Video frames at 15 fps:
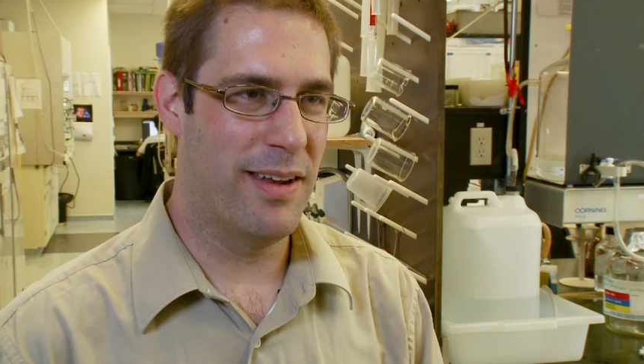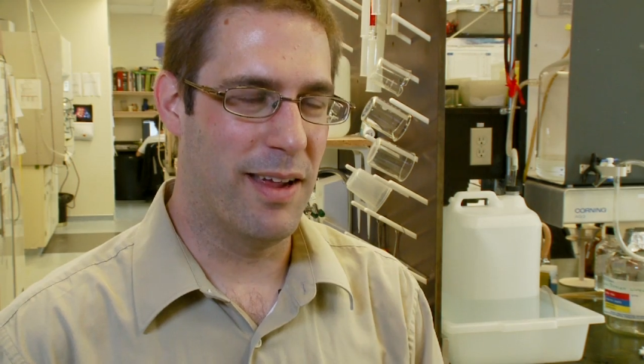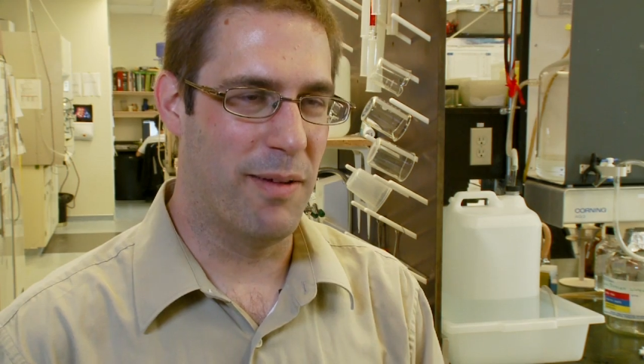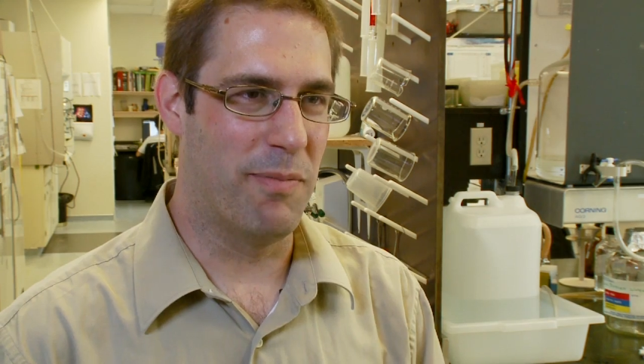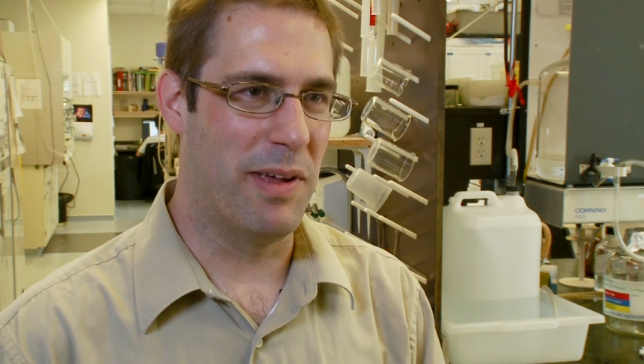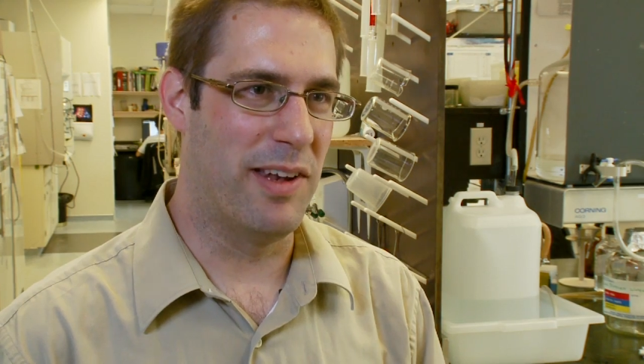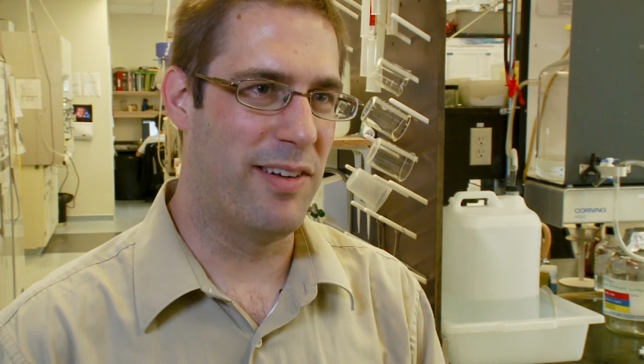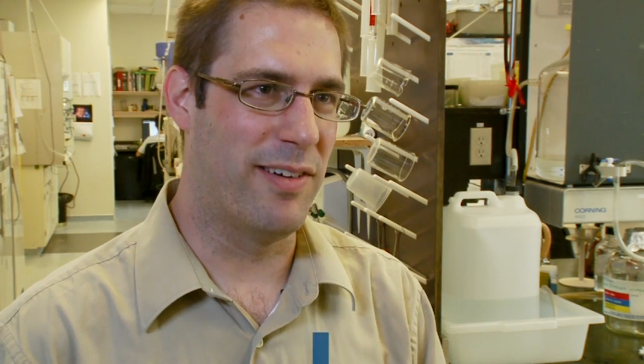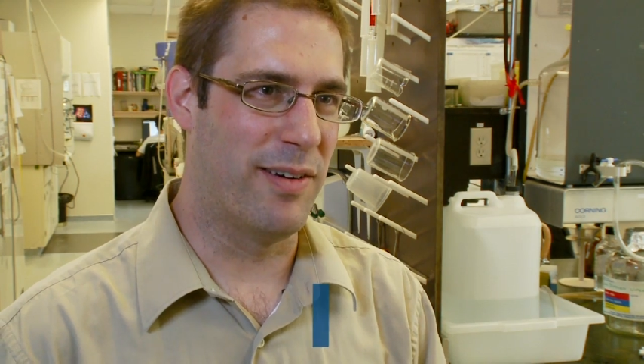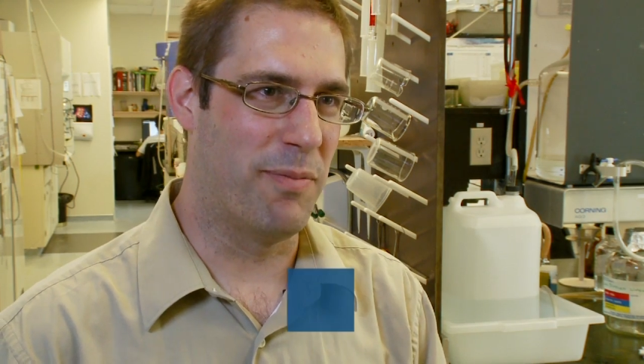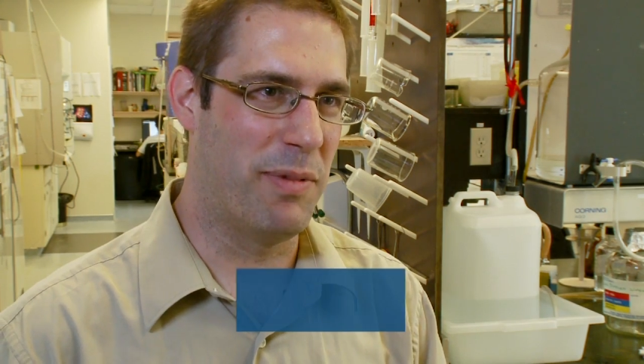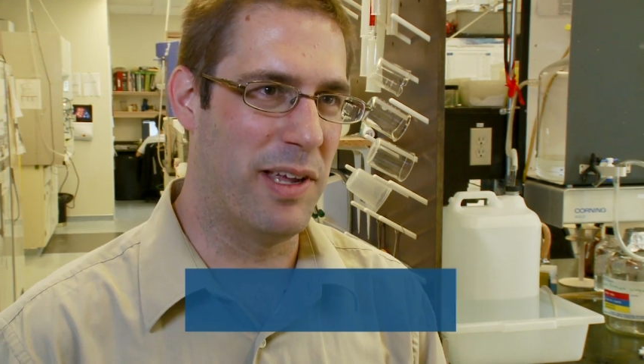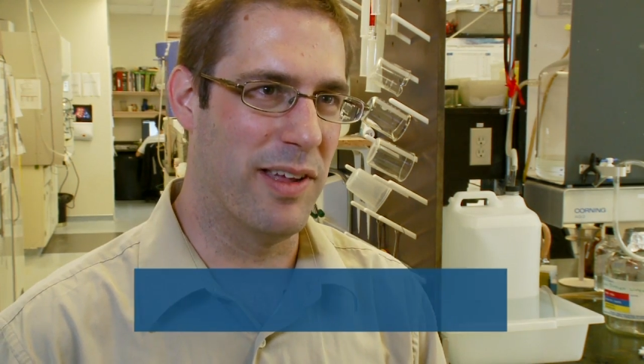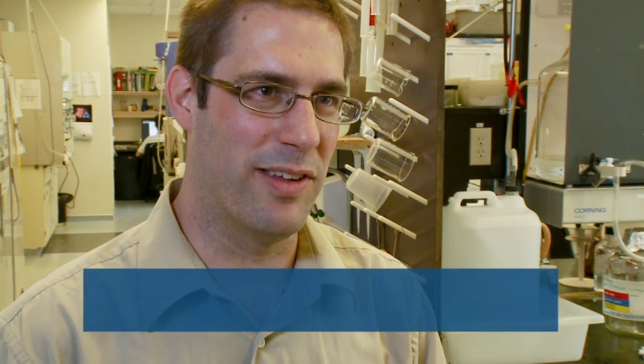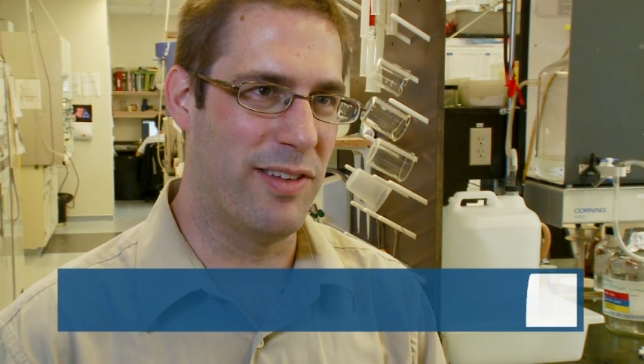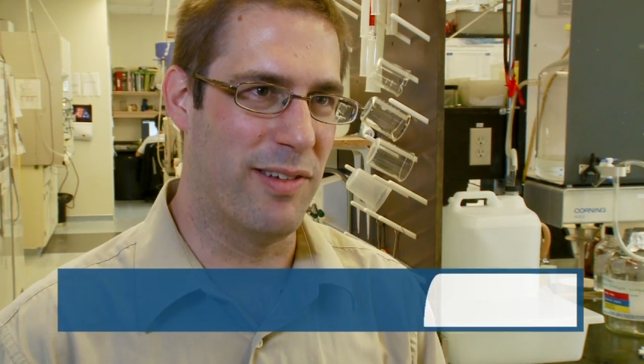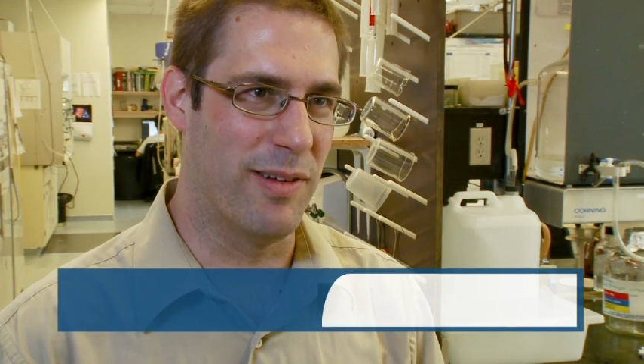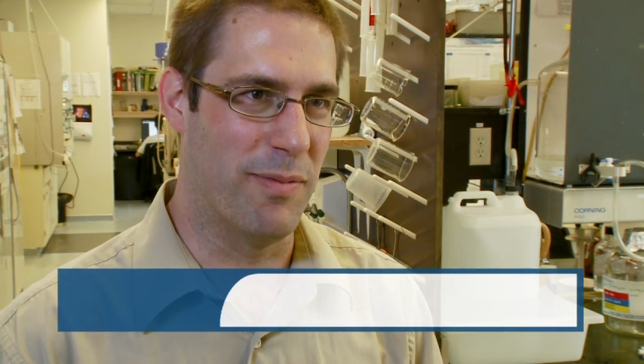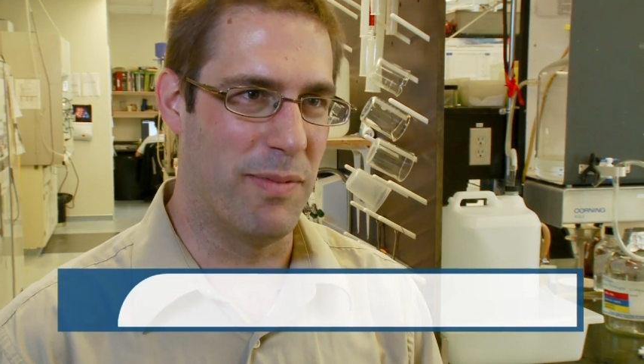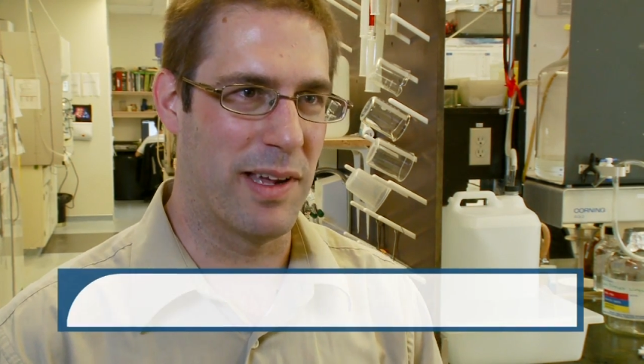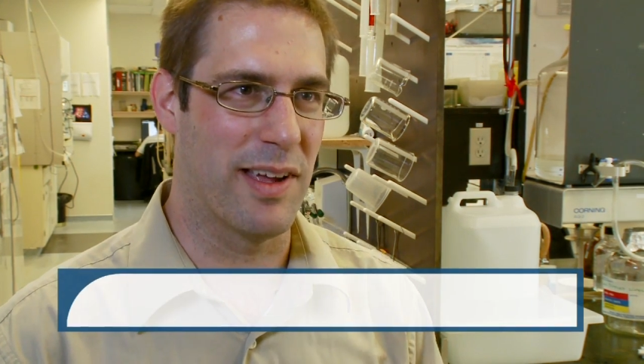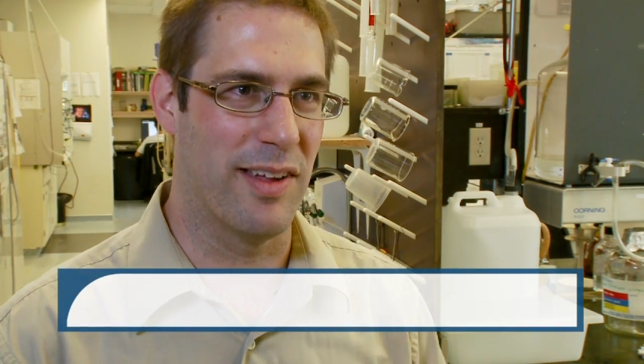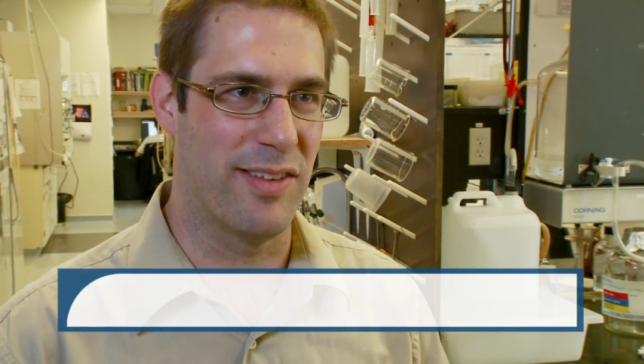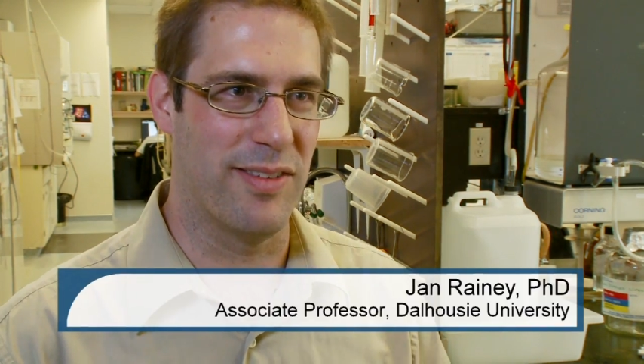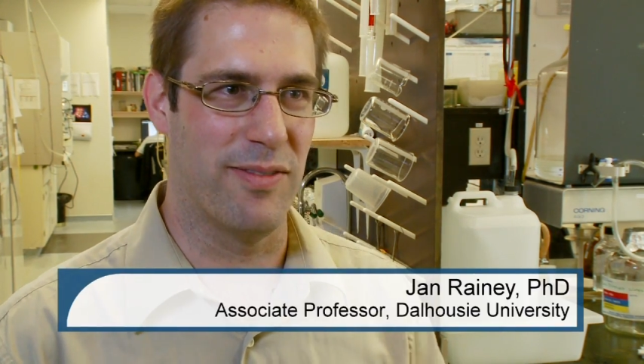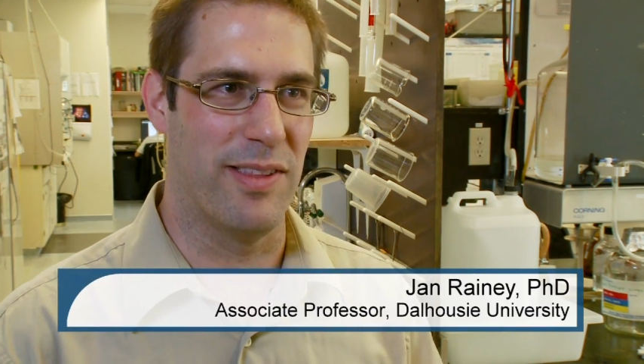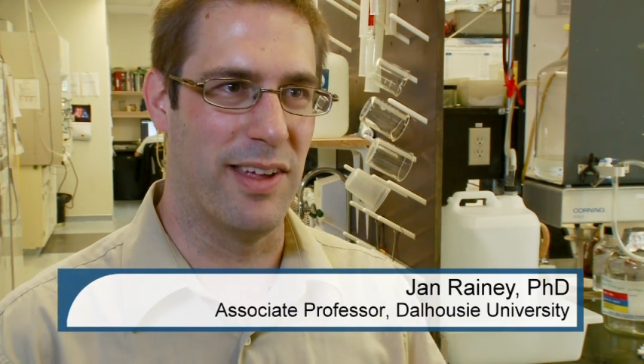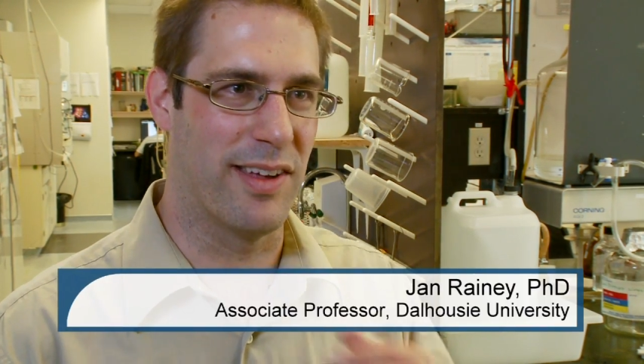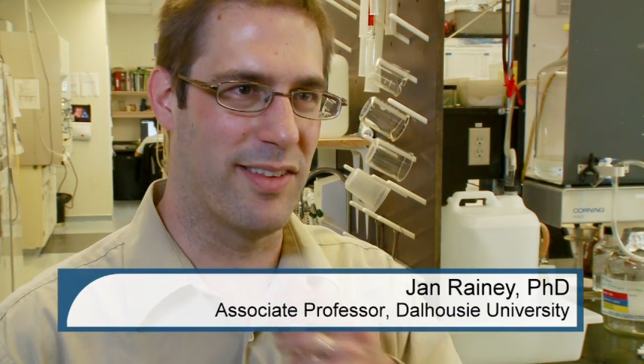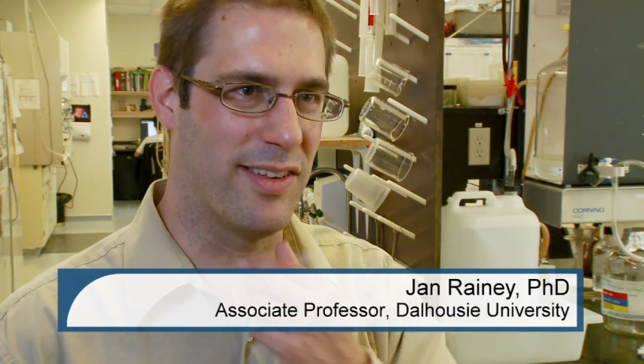a major appeal to it because
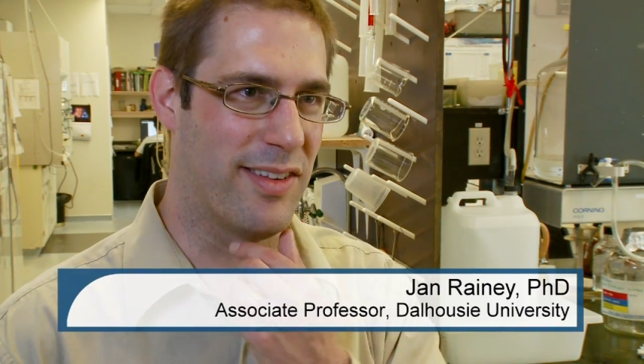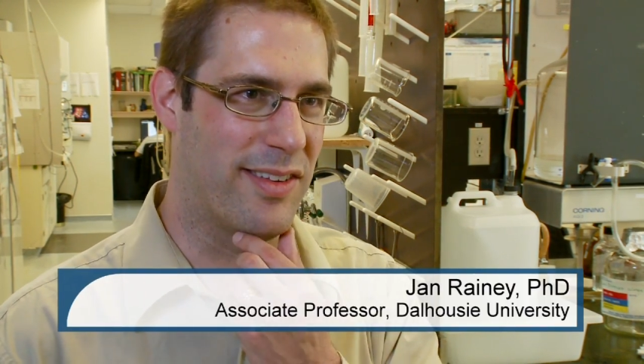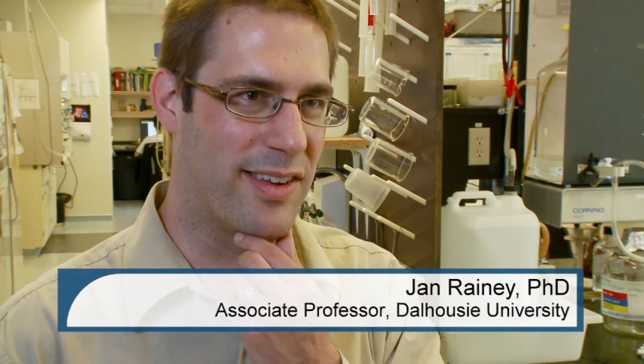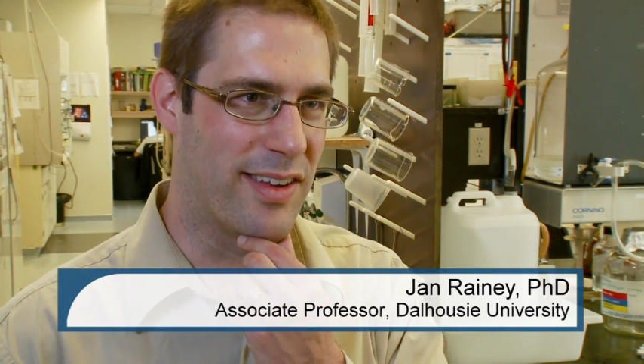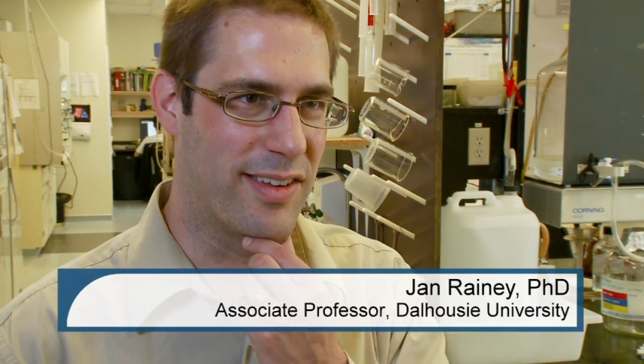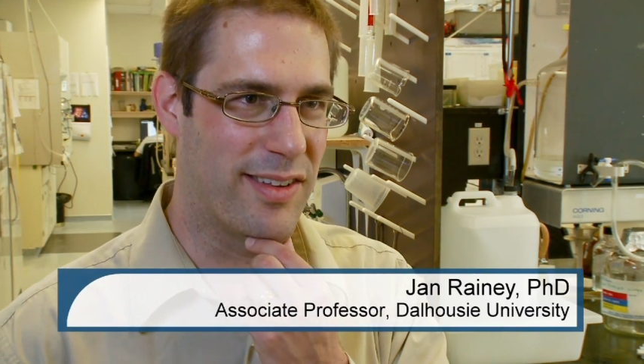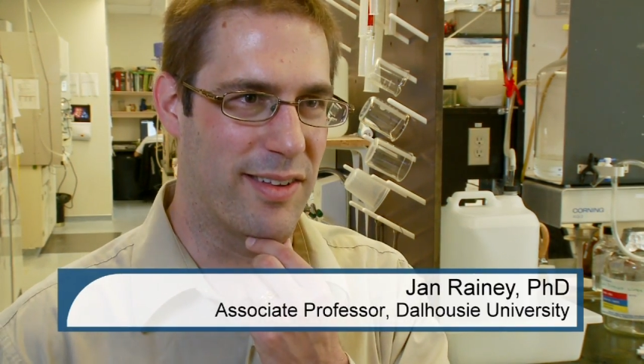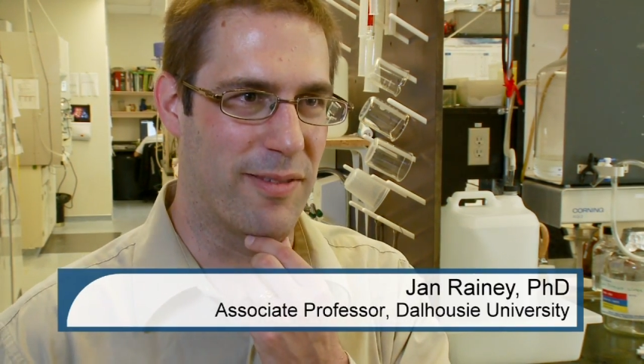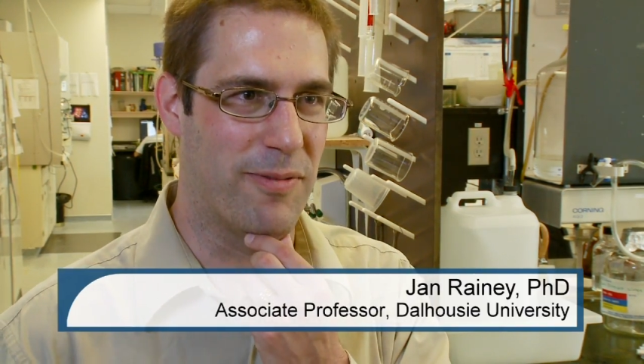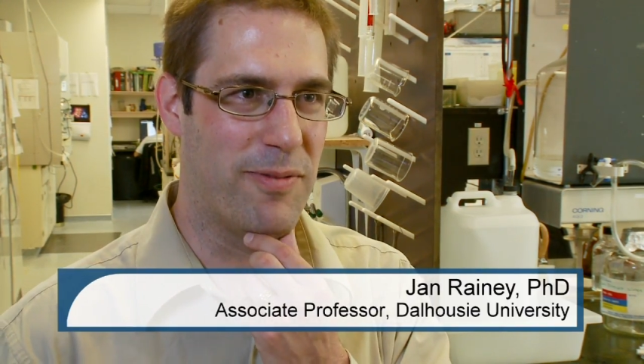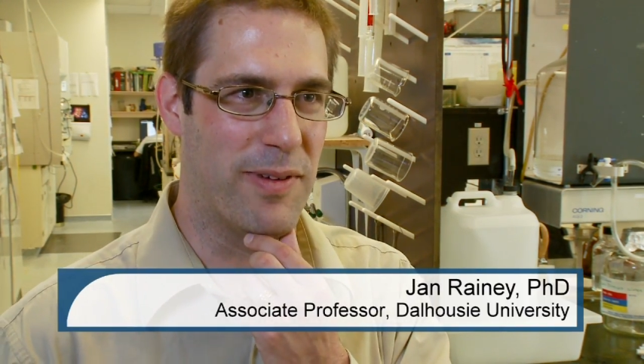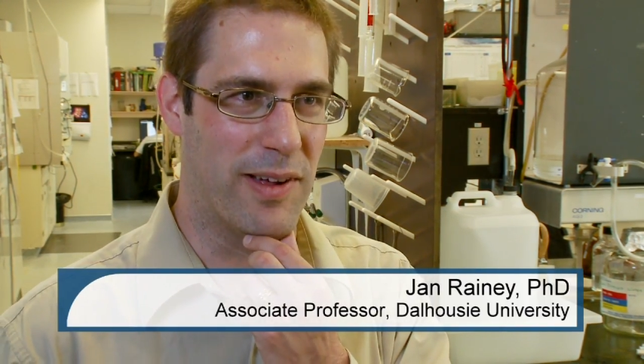of the existence of